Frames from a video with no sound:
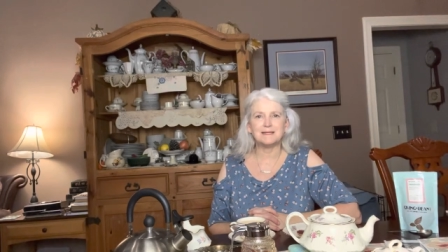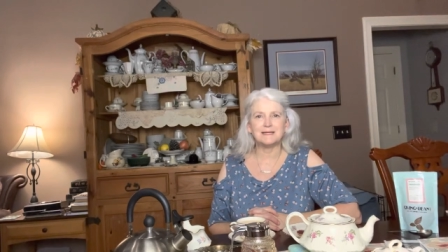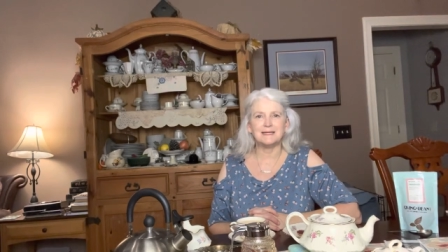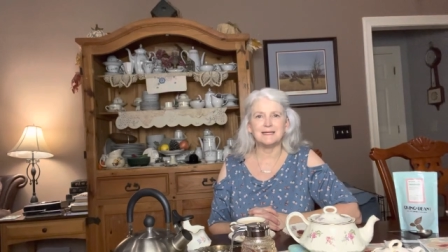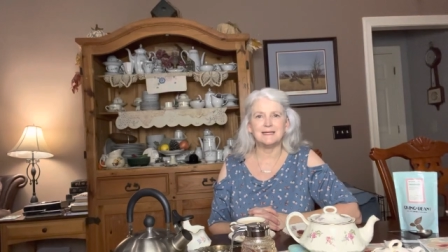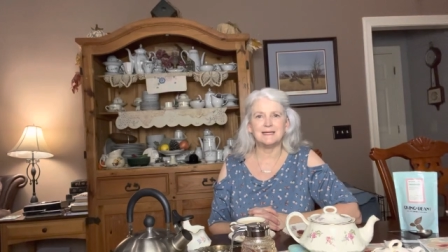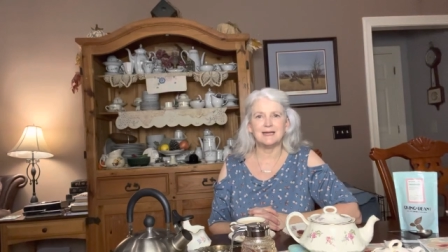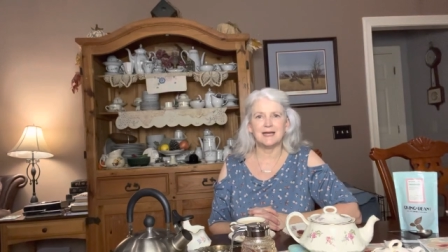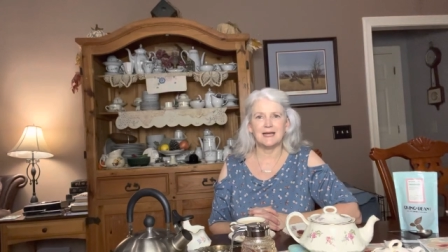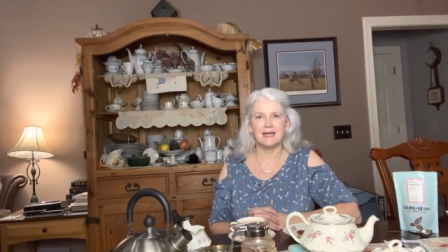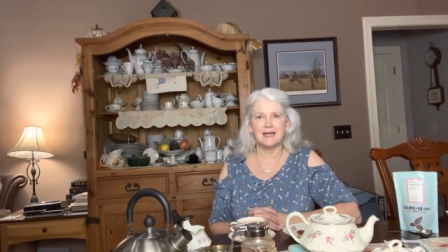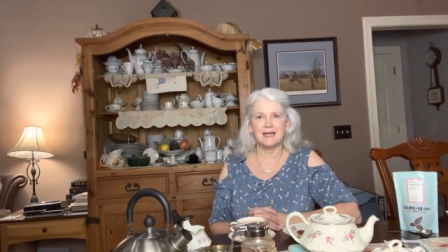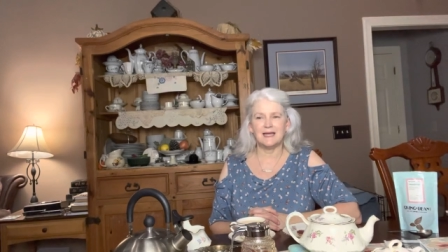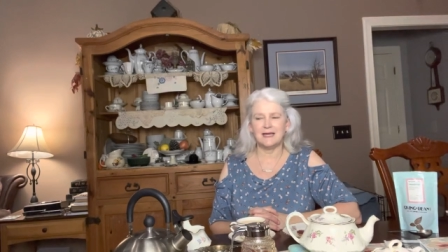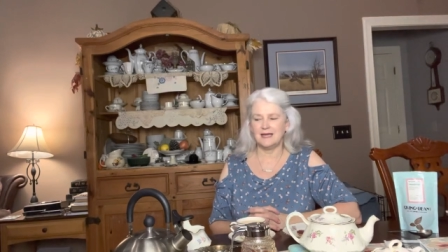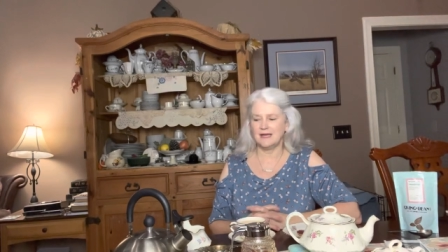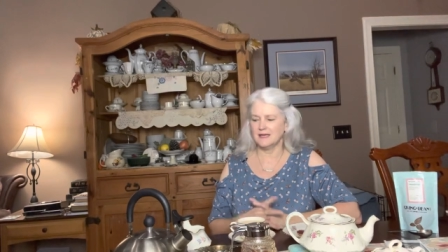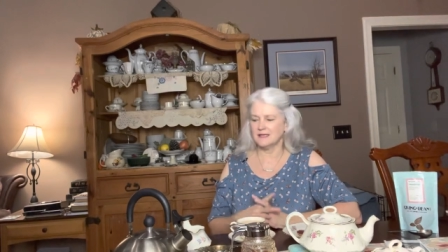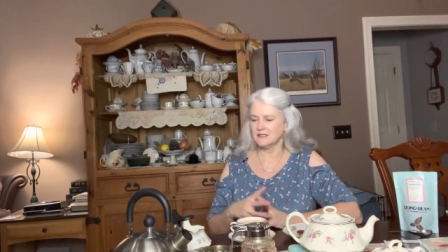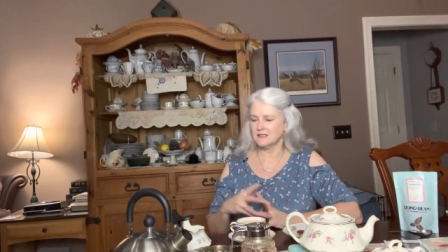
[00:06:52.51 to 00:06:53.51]
today
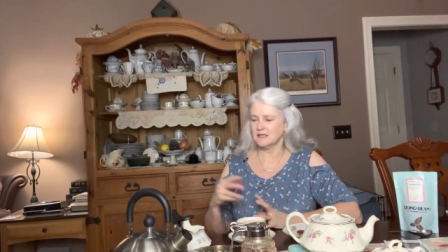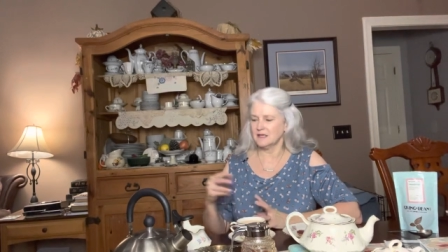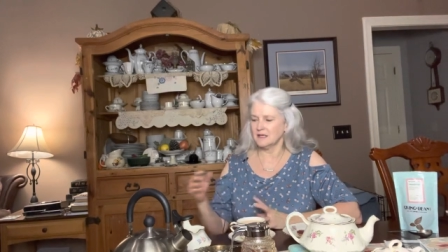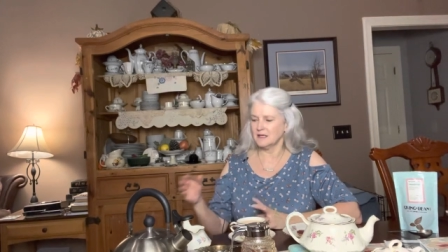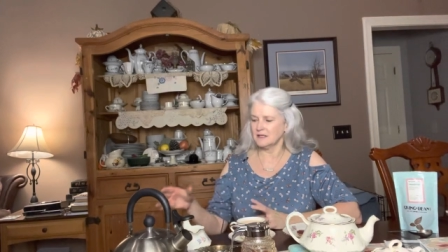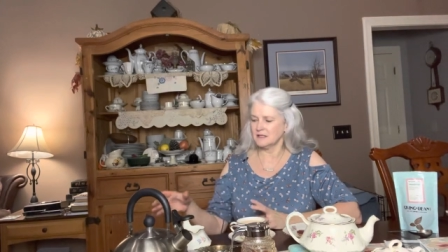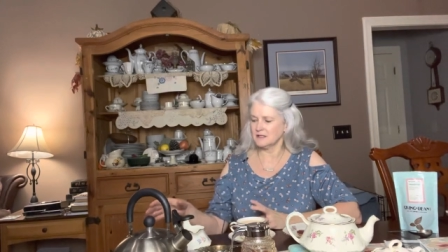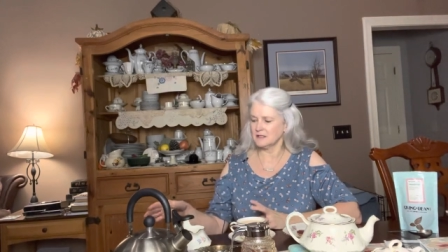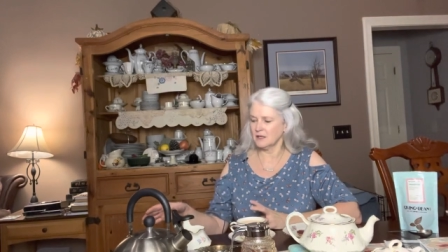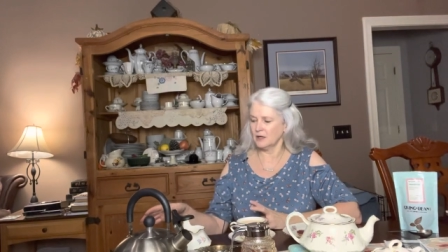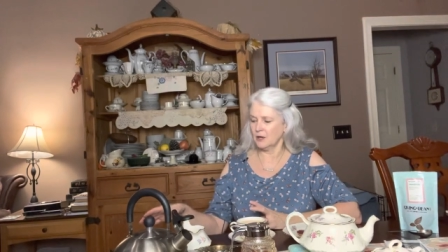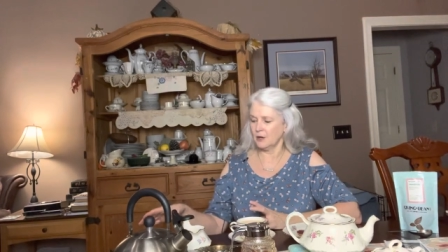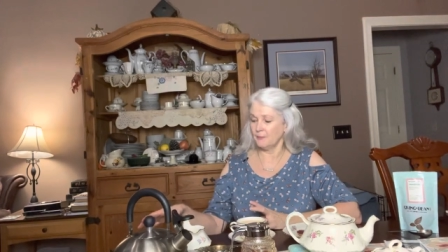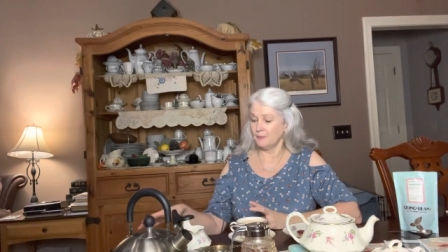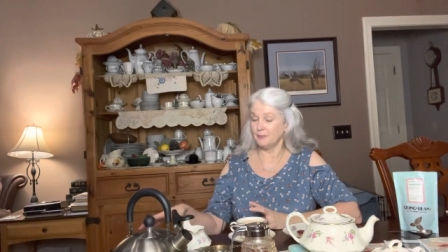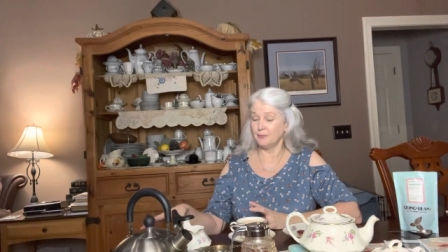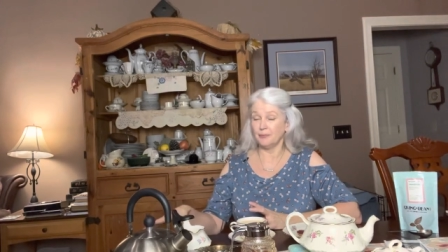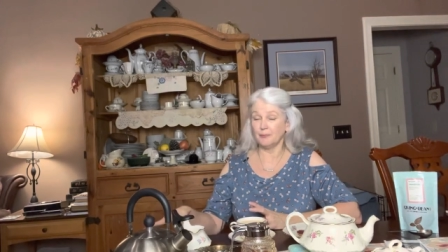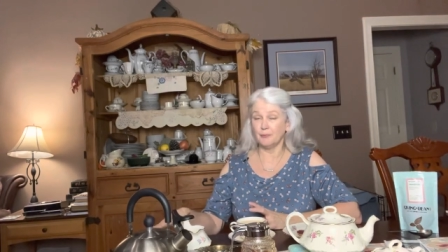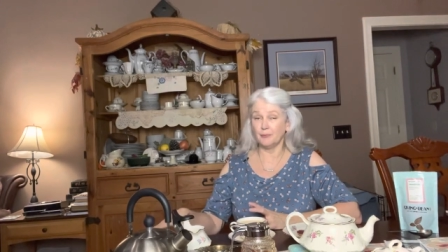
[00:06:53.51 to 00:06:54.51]
is this
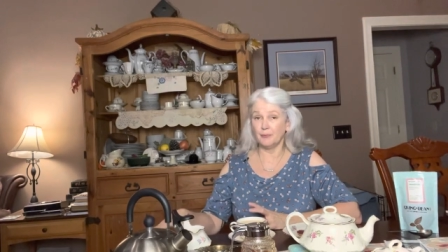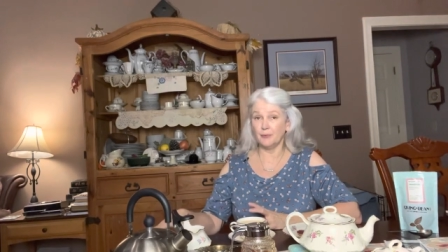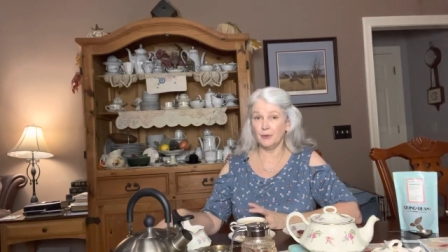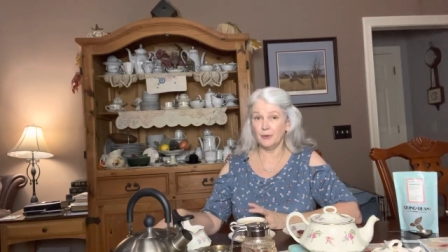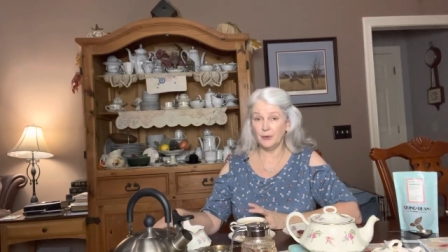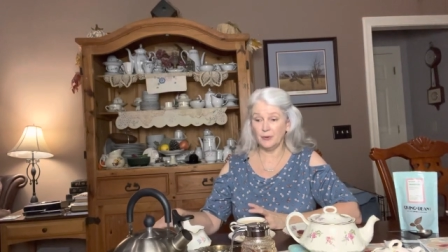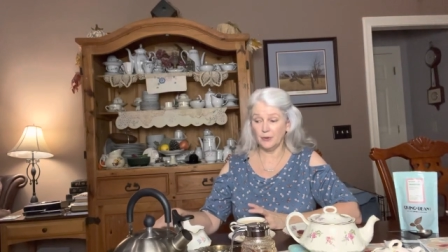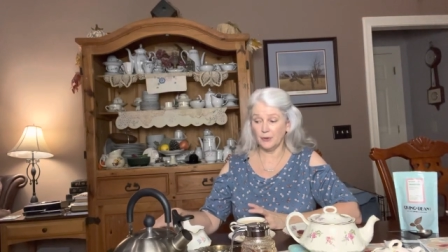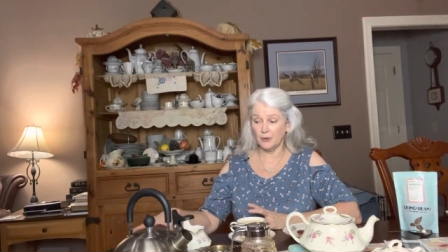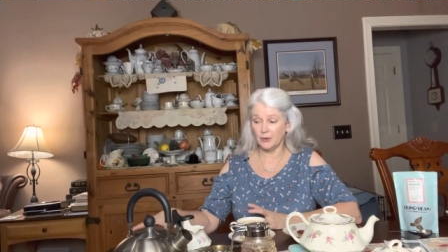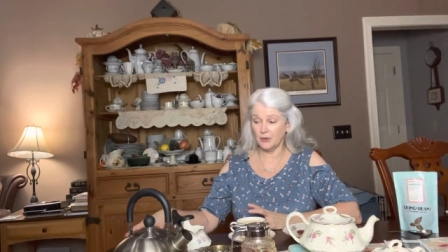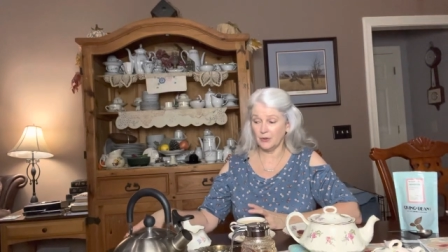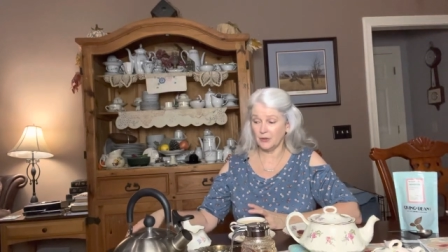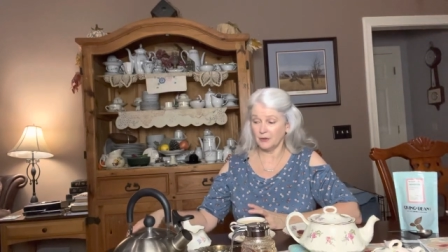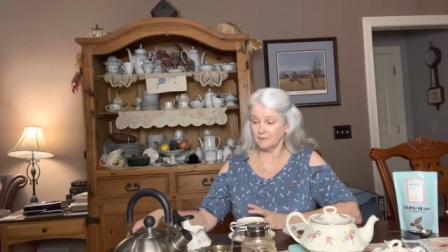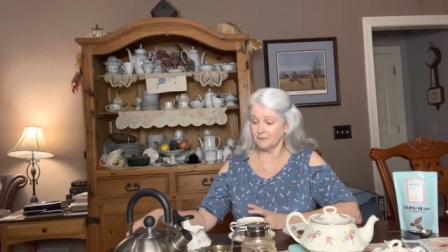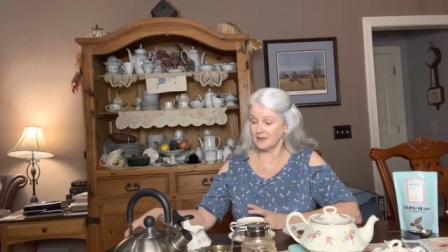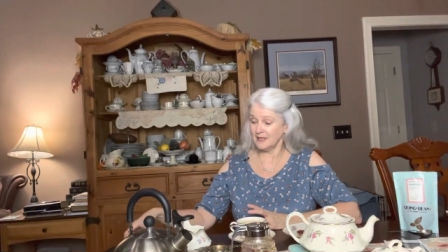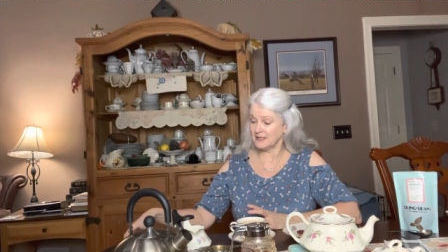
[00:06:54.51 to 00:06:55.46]
um, book.